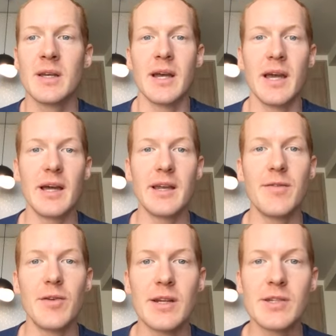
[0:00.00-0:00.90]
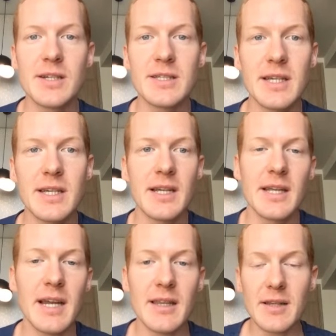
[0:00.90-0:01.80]
And if you're interested in
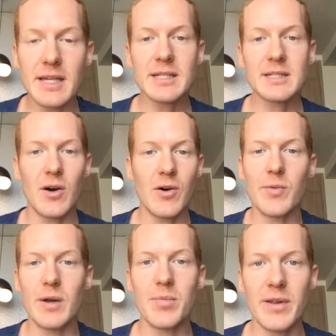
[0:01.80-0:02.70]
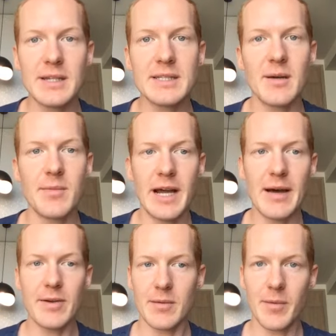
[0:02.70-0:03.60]
getting the links all in one place, I'm going to
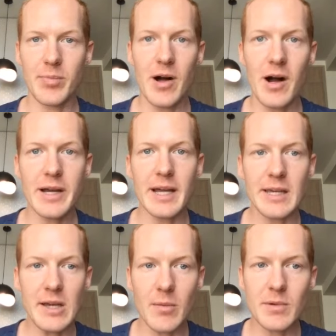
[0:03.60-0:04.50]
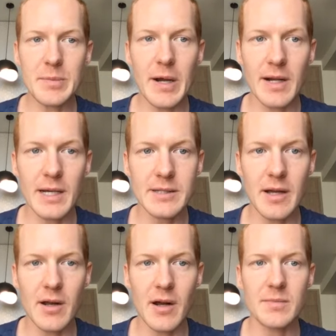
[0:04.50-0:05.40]
have it on my blog at
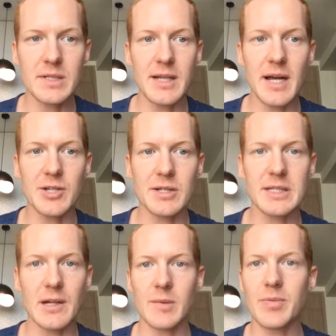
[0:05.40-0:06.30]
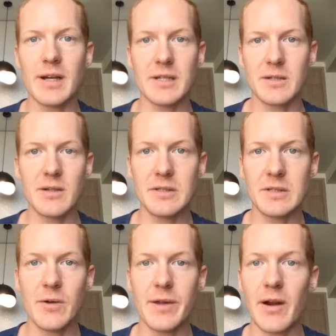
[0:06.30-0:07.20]
ecommerceparadise.com slash sellerplex. So you can just
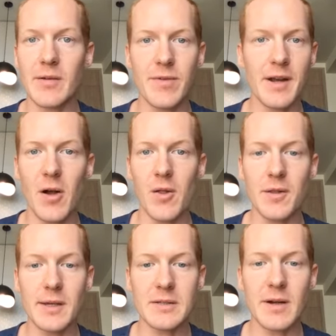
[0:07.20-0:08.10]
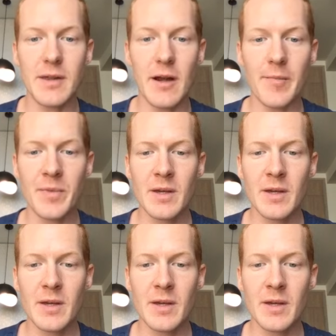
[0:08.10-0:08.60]
go there and find all the links right there.